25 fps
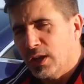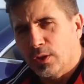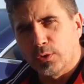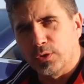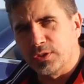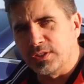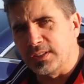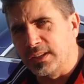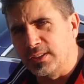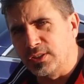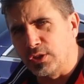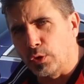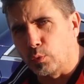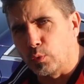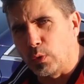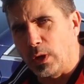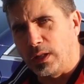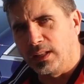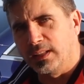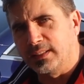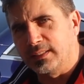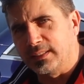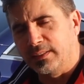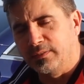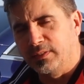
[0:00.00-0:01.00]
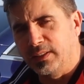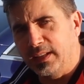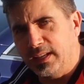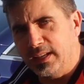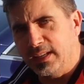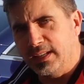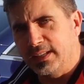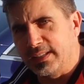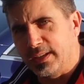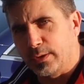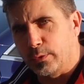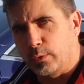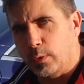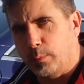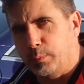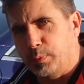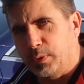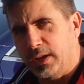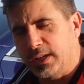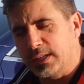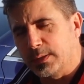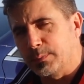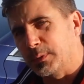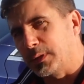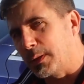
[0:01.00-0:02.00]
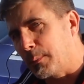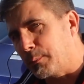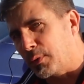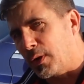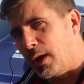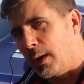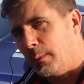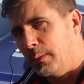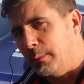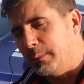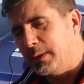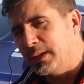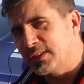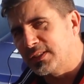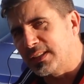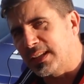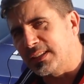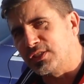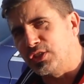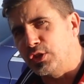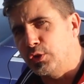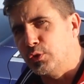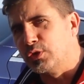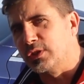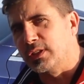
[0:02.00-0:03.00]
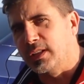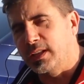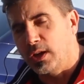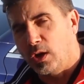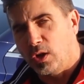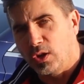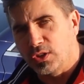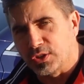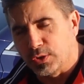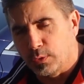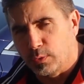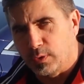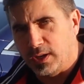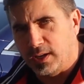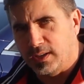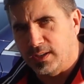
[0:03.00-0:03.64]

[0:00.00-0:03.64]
Those things are relatively easy to replace, but the problem is that's usually also an